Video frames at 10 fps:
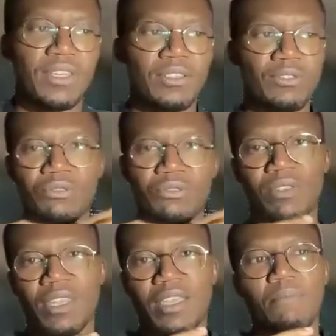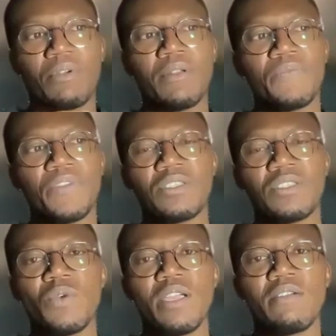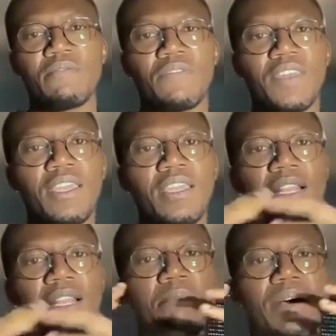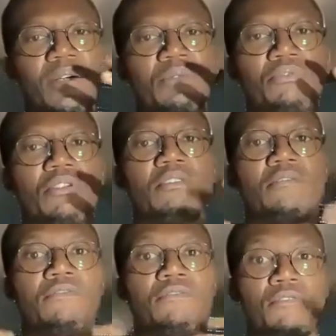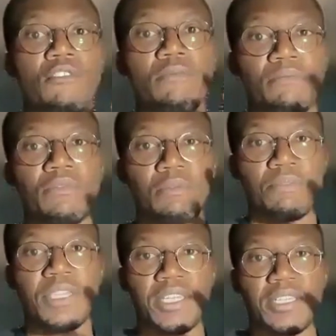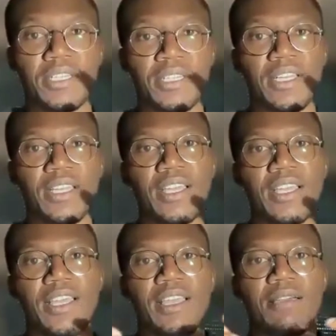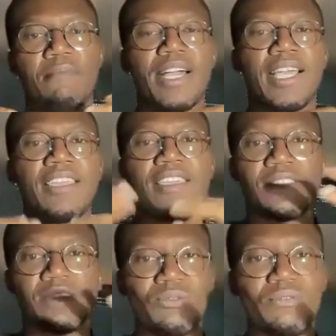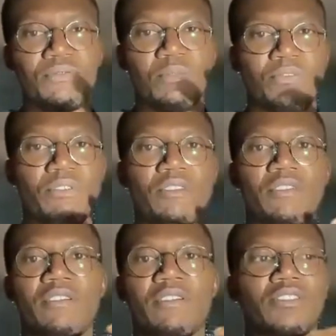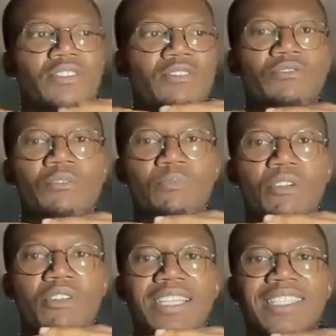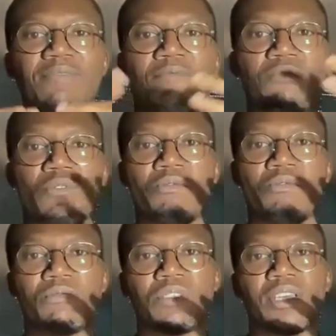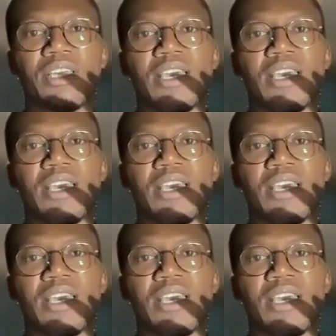thinking through there, but it's a way of thinking about the product from the beginning. By year two of your product, your product has evolved